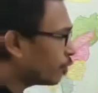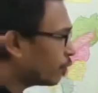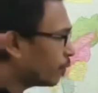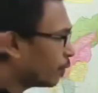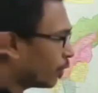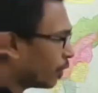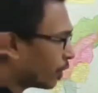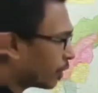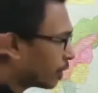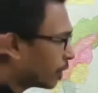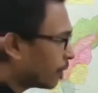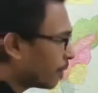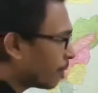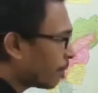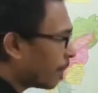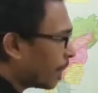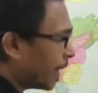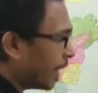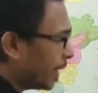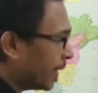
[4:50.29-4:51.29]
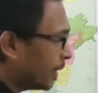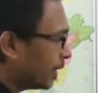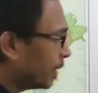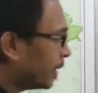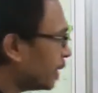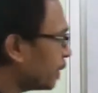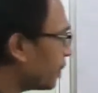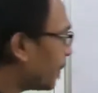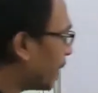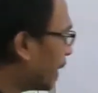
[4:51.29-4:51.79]
two blocks. And
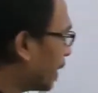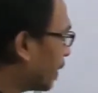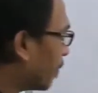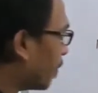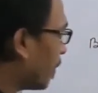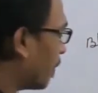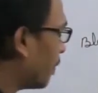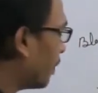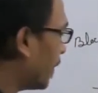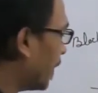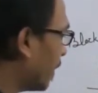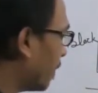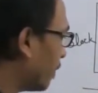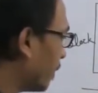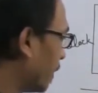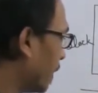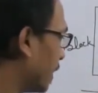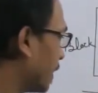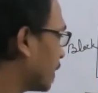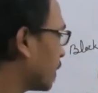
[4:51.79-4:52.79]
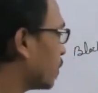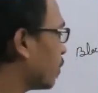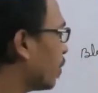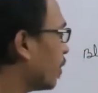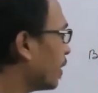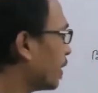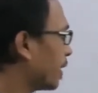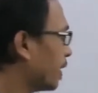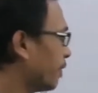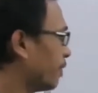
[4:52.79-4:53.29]
this particular variable is
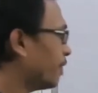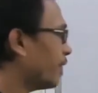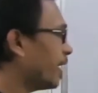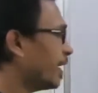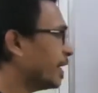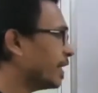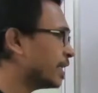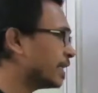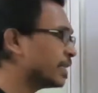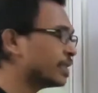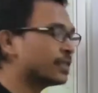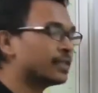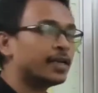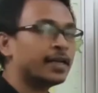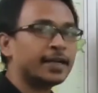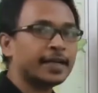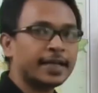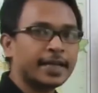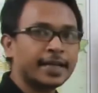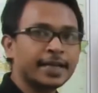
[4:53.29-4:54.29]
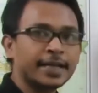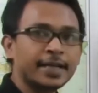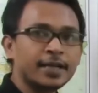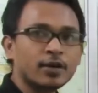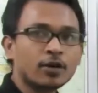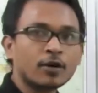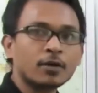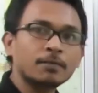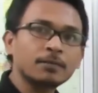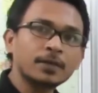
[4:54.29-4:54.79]
not defined inside any
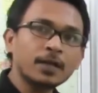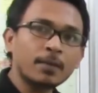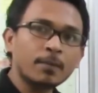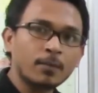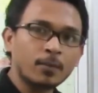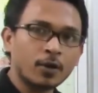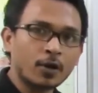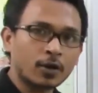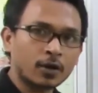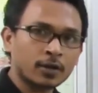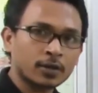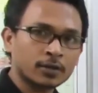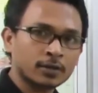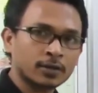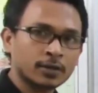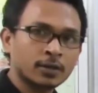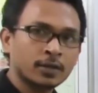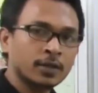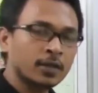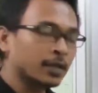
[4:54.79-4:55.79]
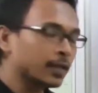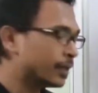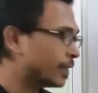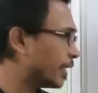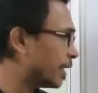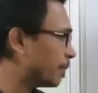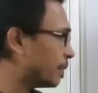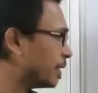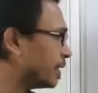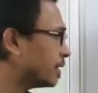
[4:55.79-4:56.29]
of the blocks.
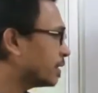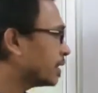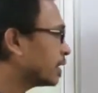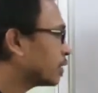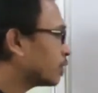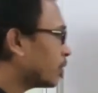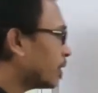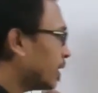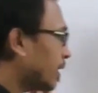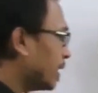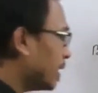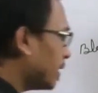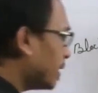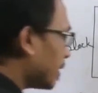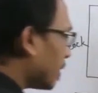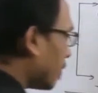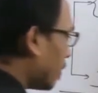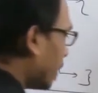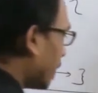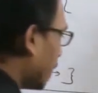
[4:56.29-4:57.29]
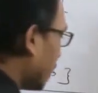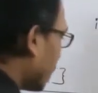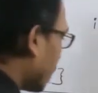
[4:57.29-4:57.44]
That means this one is our